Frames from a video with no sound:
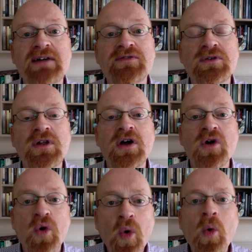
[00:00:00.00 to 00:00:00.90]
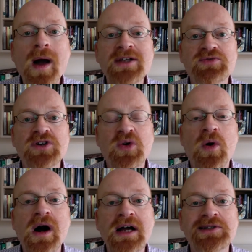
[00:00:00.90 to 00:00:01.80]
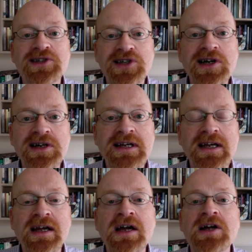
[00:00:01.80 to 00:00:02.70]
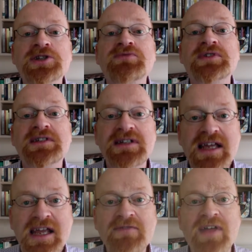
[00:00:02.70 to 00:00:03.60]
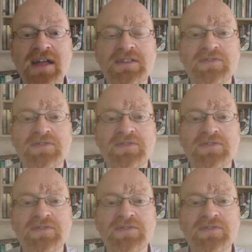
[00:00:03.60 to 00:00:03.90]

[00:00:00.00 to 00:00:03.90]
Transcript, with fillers: level, always requires turning to receive that